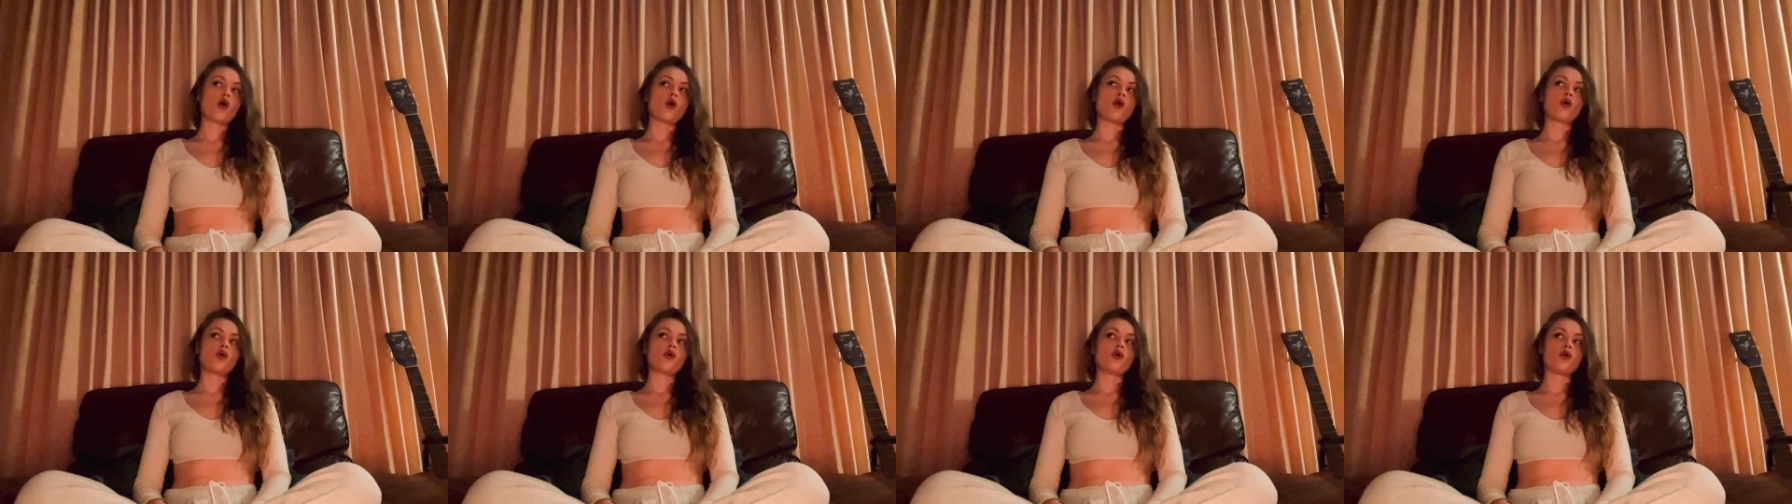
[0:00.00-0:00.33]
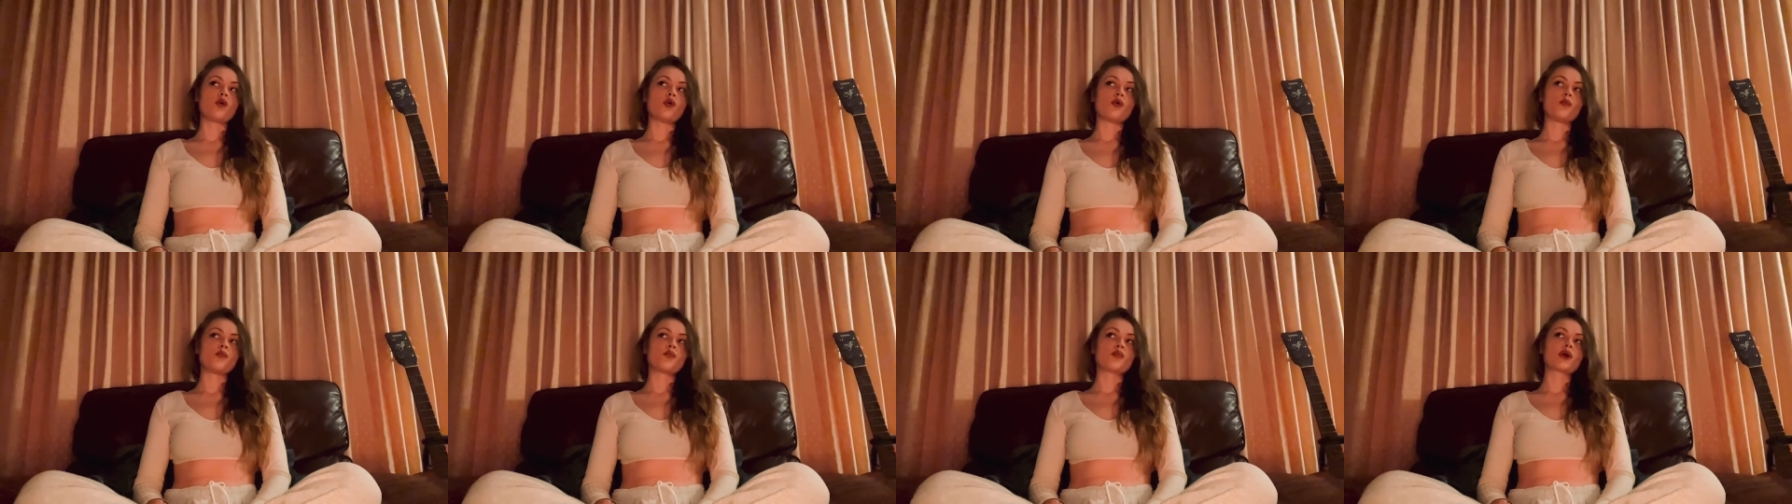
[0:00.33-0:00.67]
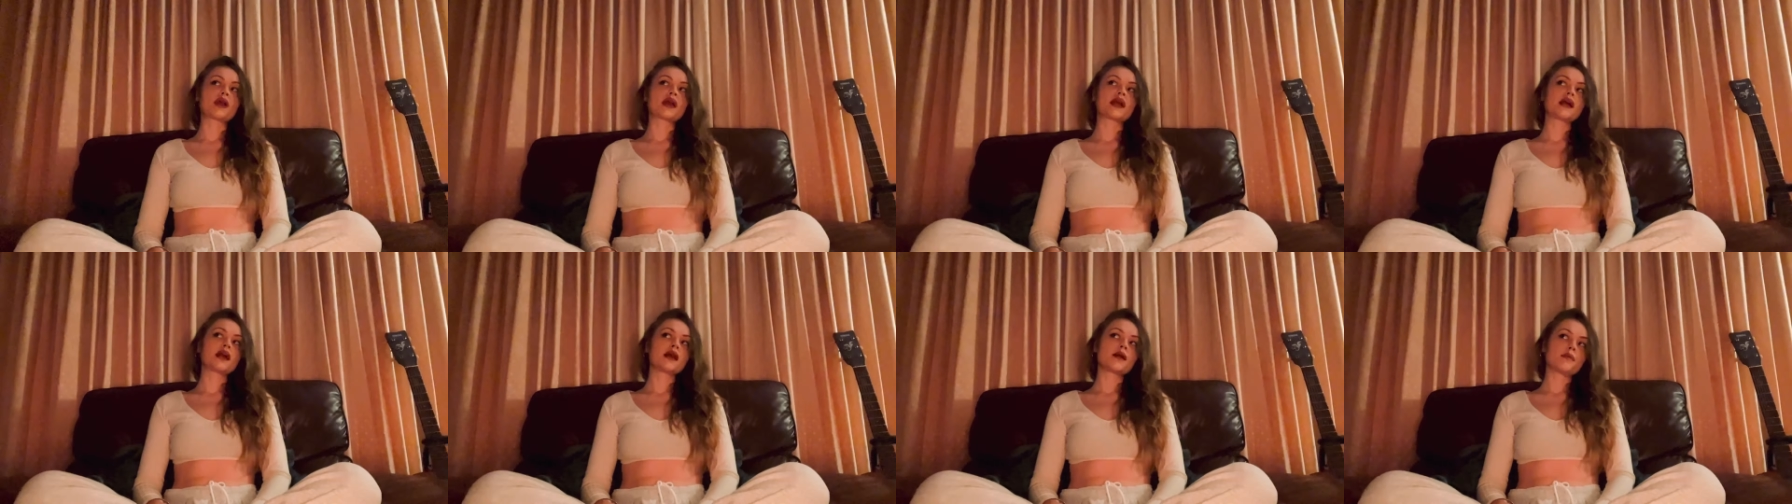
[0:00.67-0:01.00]
or
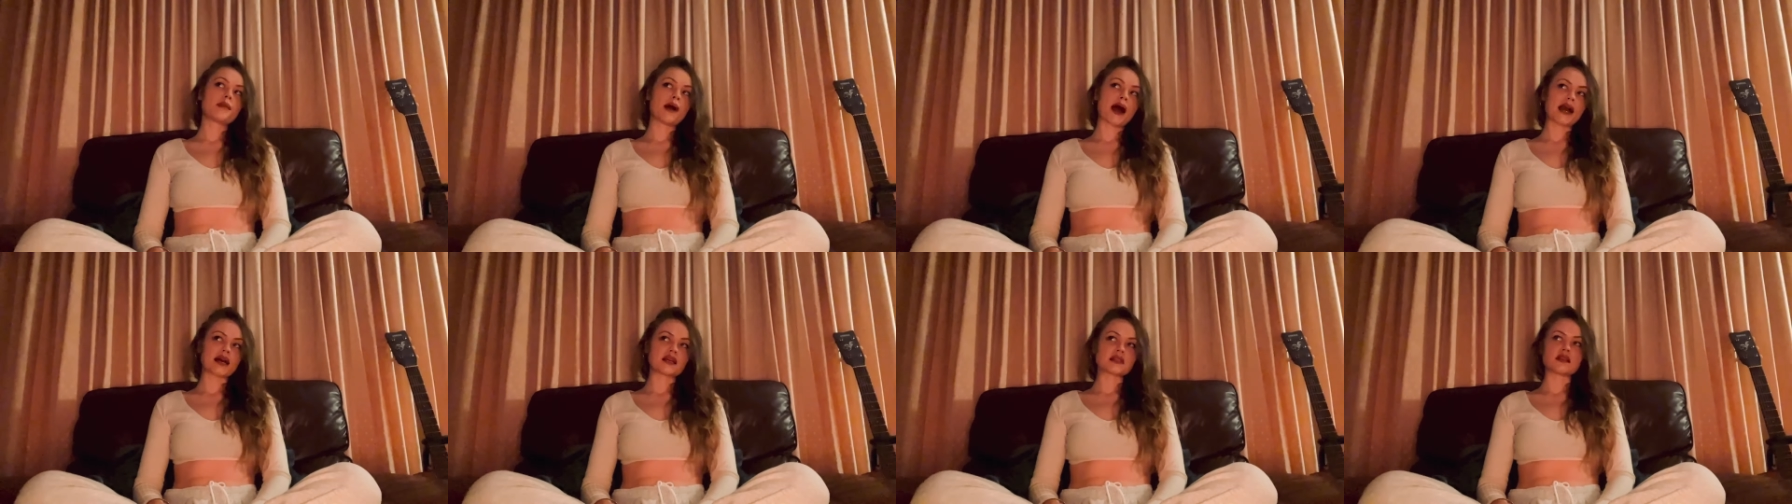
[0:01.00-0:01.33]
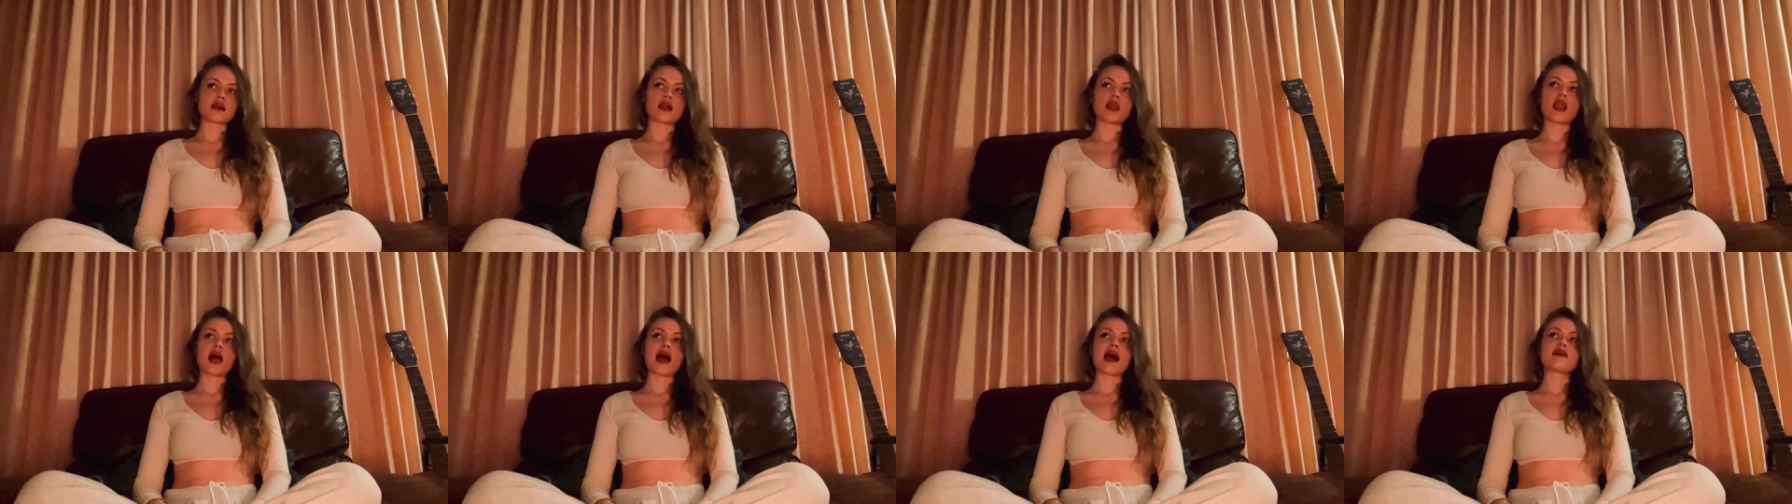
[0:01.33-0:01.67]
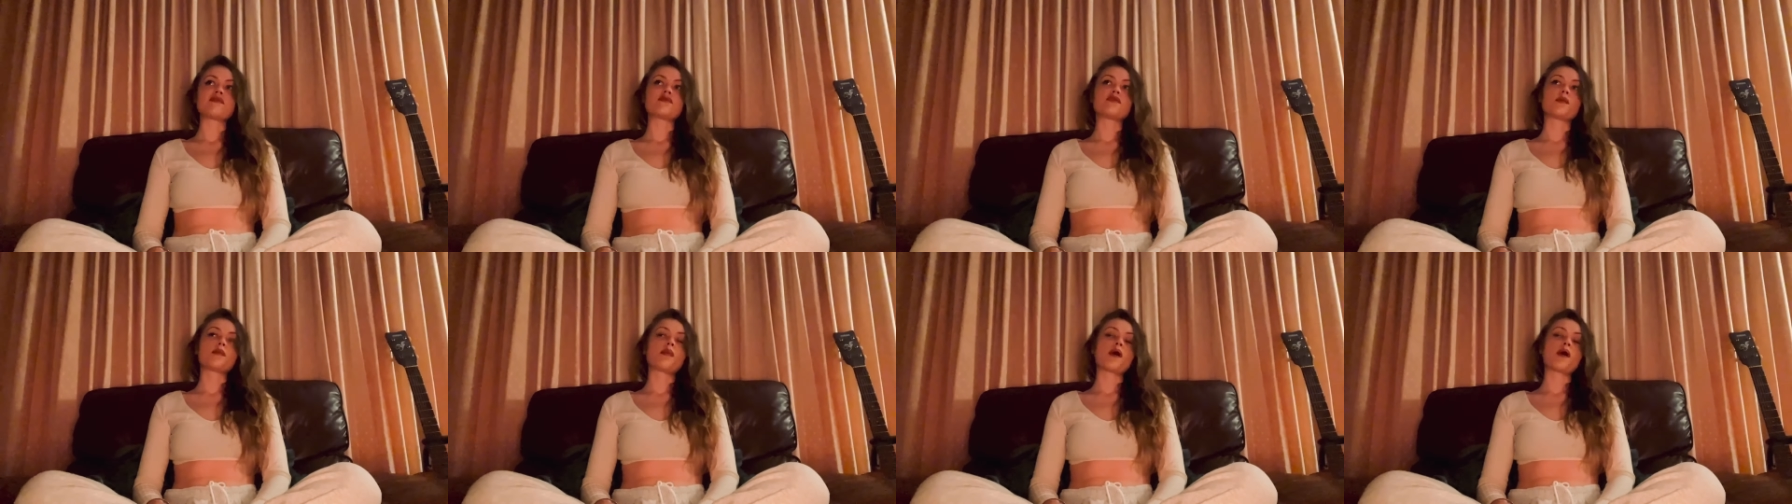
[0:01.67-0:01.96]
bring back to life a